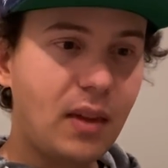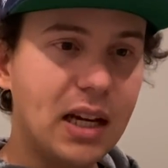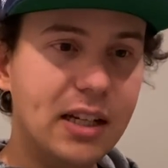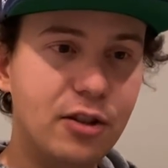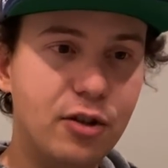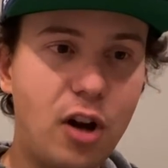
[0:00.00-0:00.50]

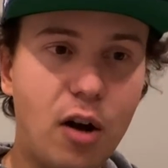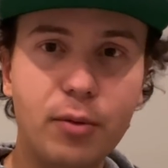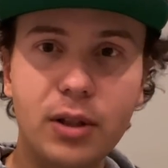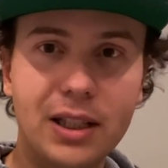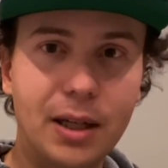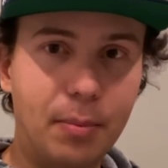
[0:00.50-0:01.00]
Is there's not
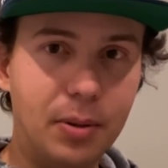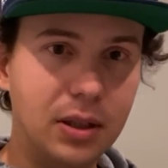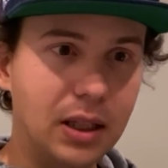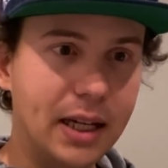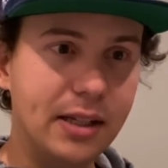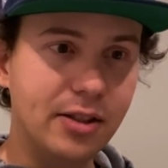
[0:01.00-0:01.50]
really a
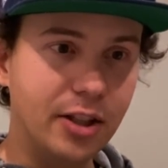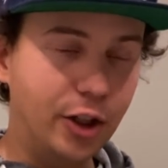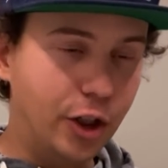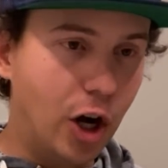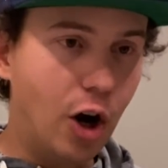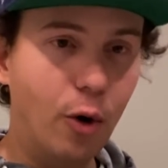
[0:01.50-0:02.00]
place to
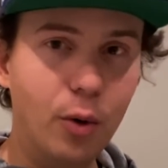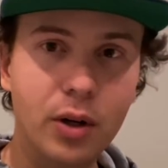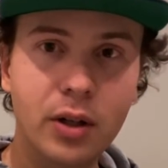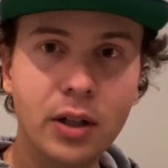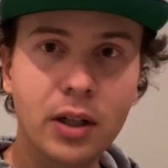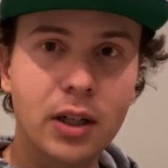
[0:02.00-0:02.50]
go
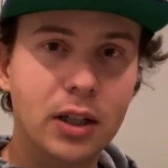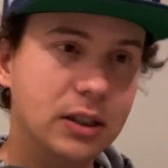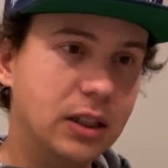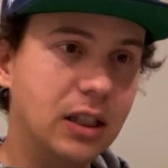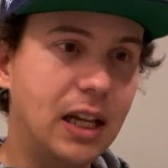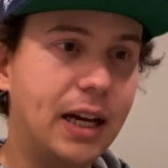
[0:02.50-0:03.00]

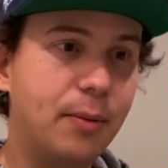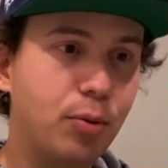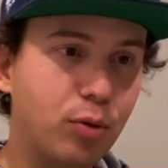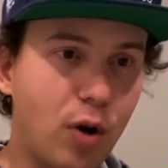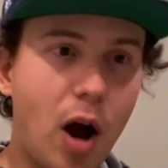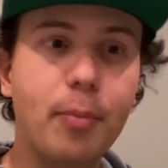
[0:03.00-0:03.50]
to like
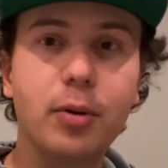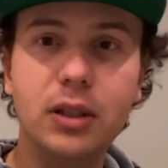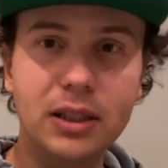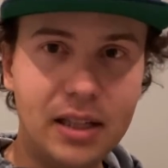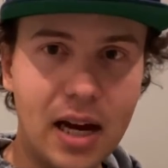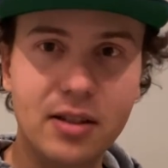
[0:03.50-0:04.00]

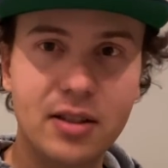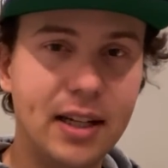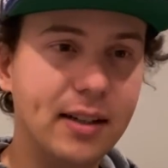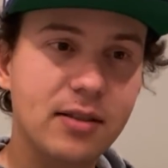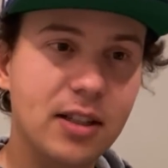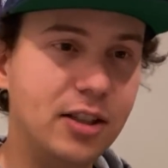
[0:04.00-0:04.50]
properly test
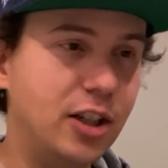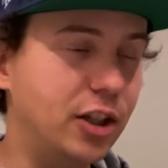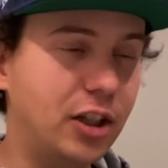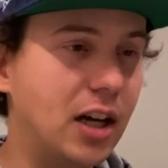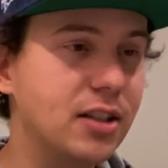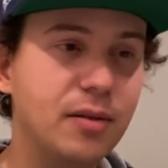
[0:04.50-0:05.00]
things.
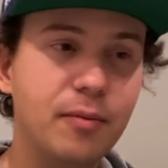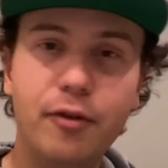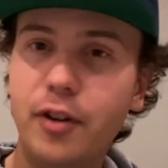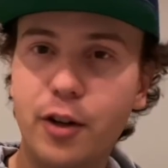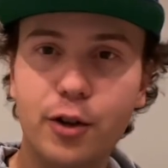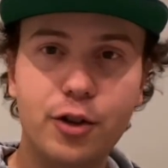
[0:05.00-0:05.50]
It, custom
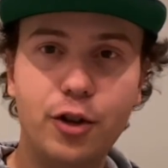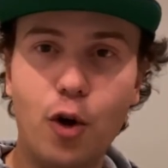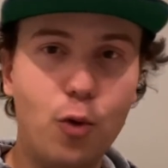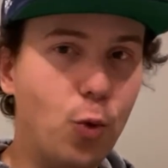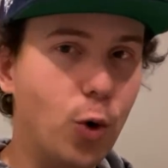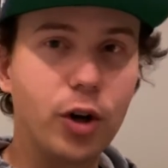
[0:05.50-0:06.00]
fitters
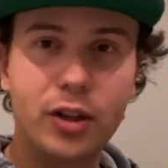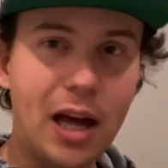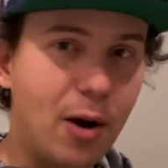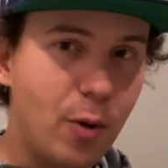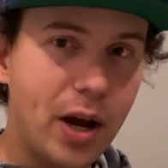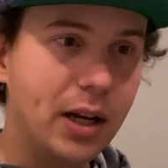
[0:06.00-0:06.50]
don't work
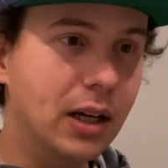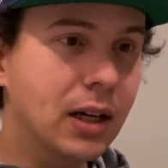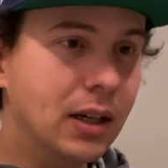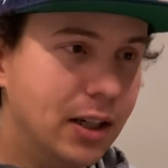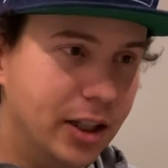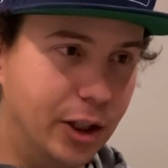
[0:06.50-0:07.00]
that way.
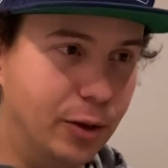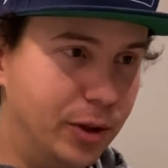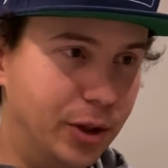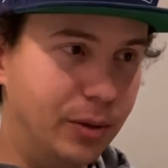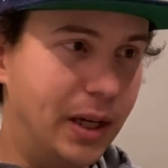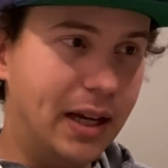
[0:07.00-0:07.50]
You
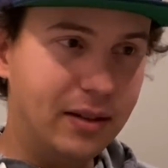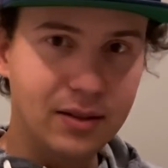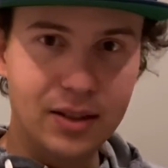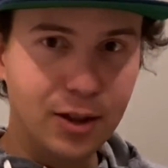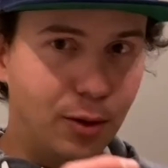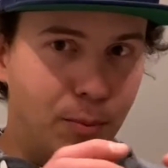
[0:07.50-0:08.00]
you get
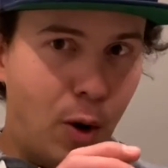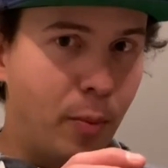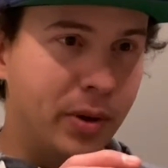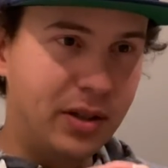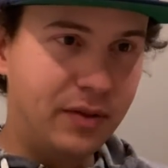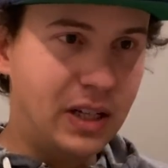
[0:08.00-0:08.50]
little
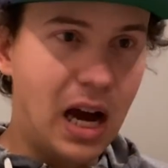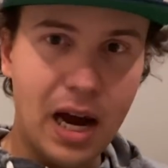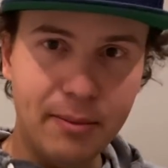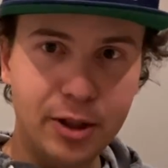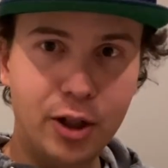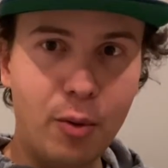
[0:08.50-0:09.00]
moments of
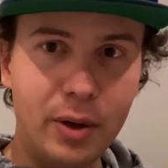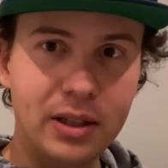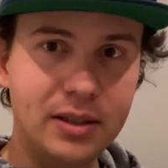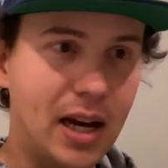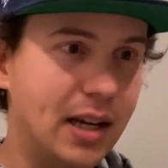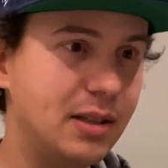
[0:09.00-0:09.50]
time to go in
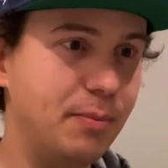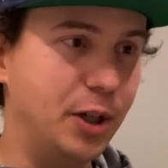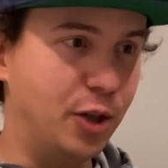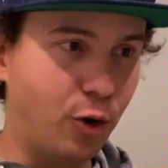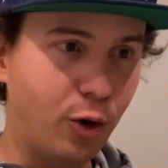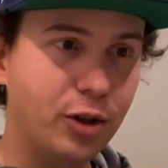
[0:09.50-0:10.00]
and test, but
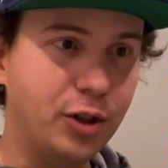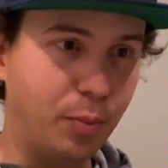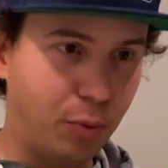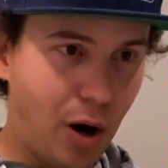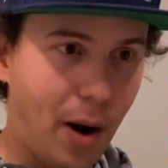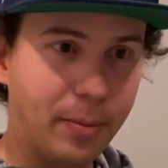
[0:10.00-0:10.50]
in order to
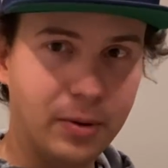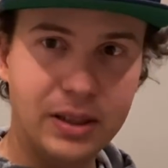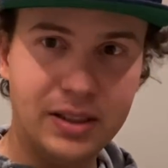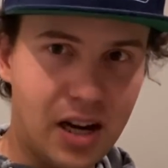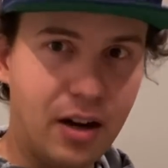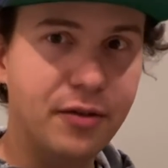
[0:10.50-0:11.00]
properly
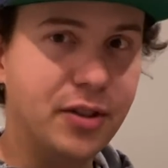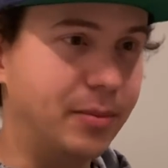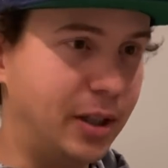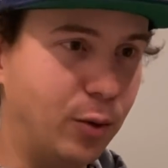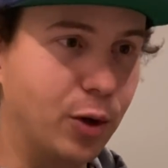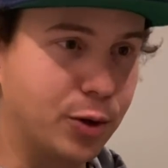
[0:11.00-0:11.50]
tell if
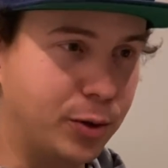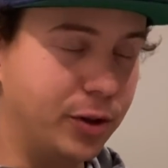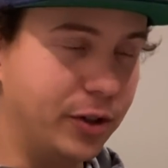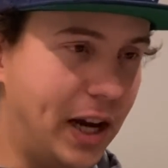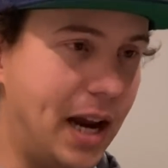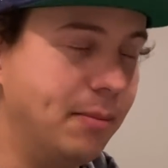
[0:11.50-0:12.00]
something works with
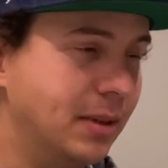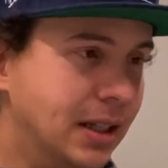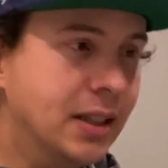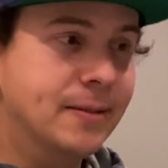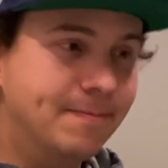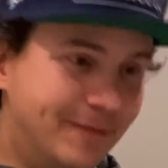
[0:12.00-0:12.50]
your game,